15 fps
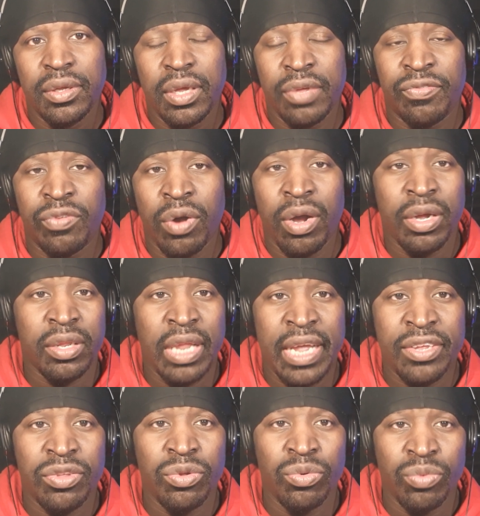As far as
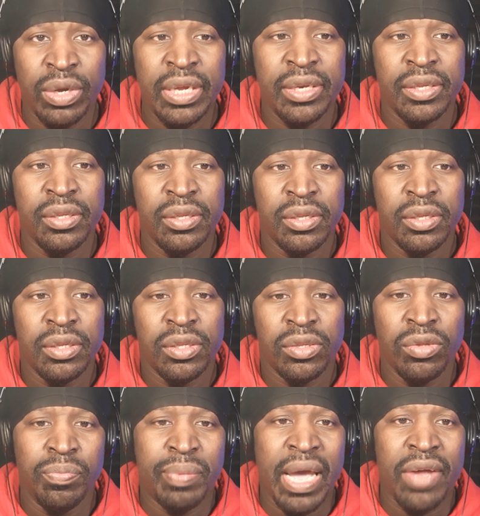like you winning,
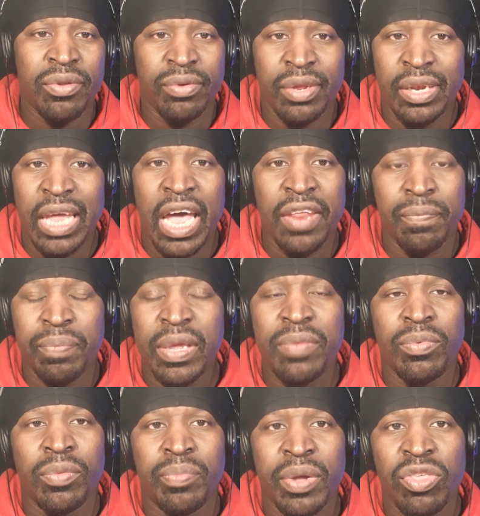you battled a lot of
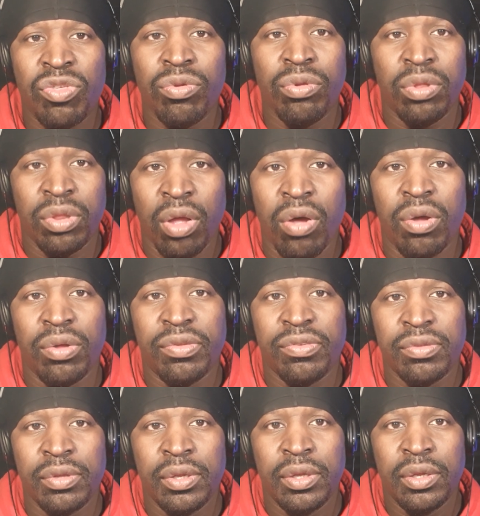people, but you
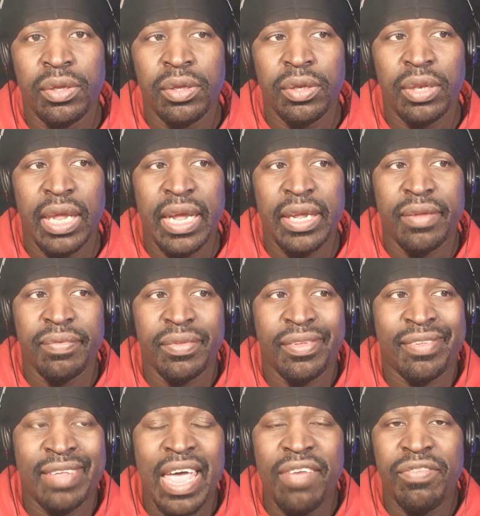lost like
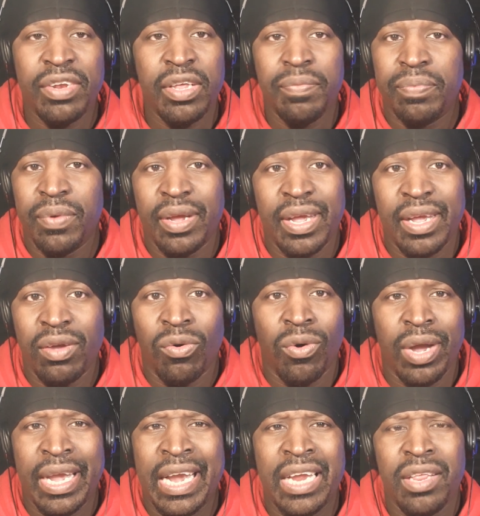70
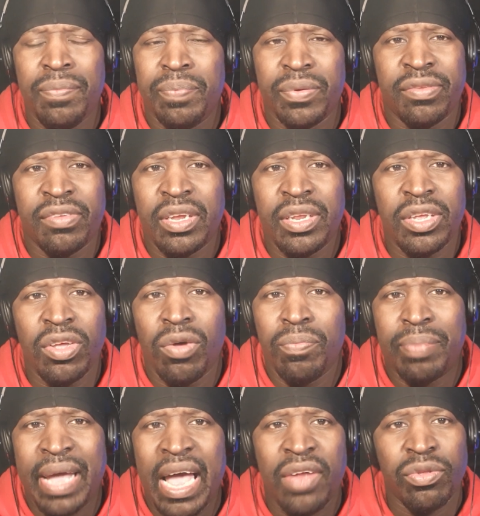or 80% of your
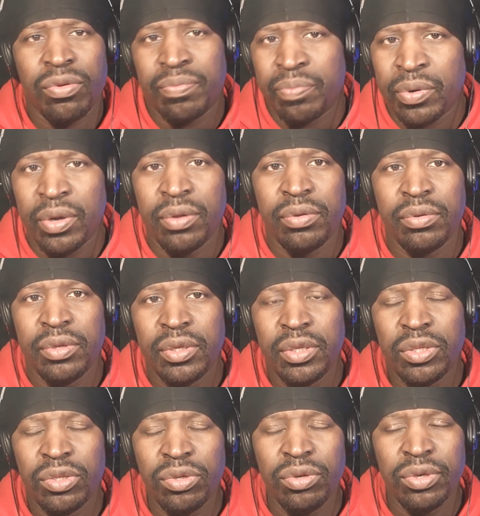battles, bro.
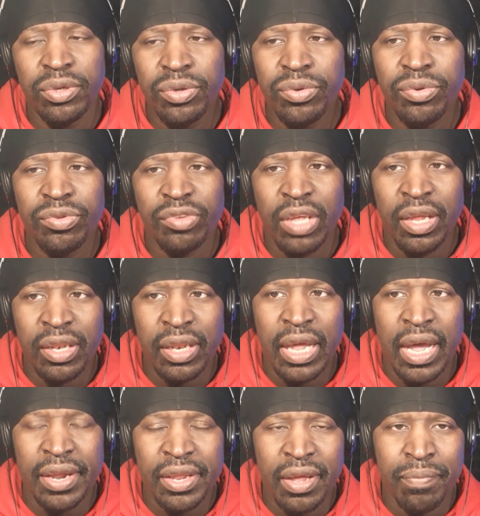You lose a
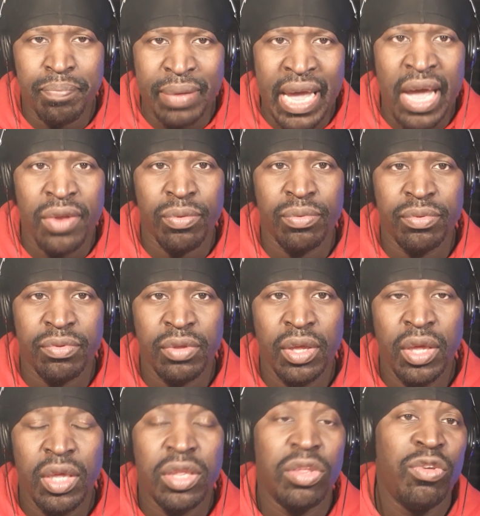lot of battles.
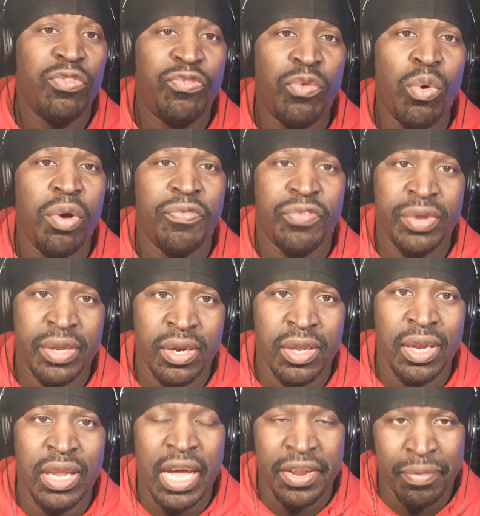You forfeited
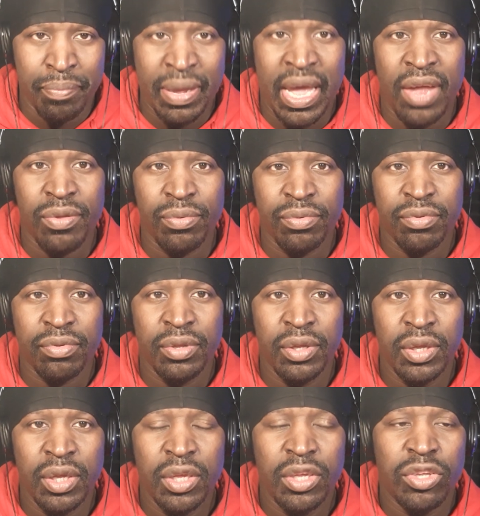a lot of battles.
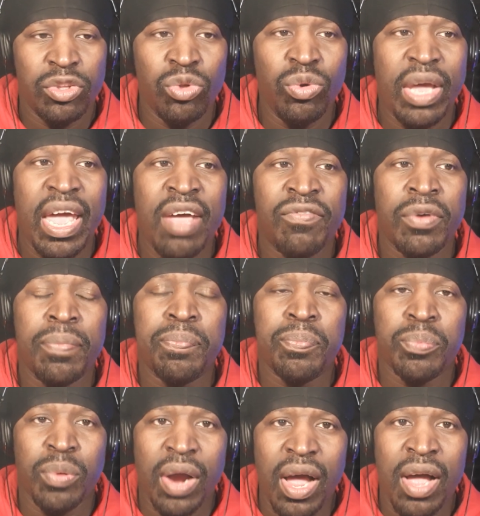You have a
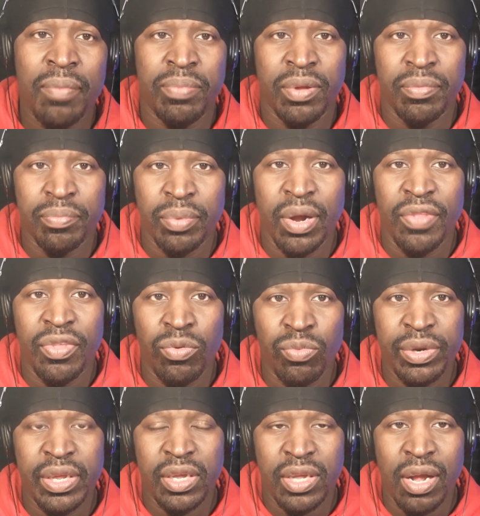problem, brother,
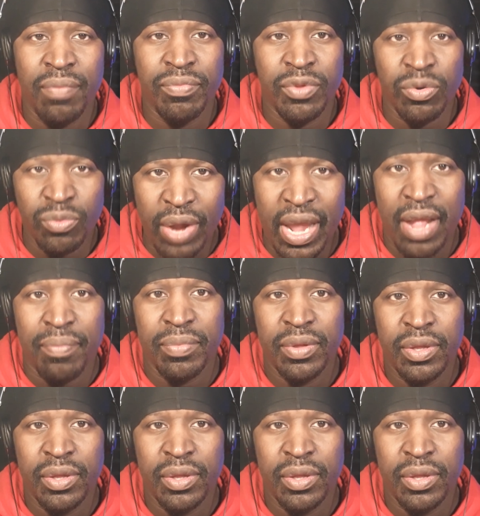when it comes to rap.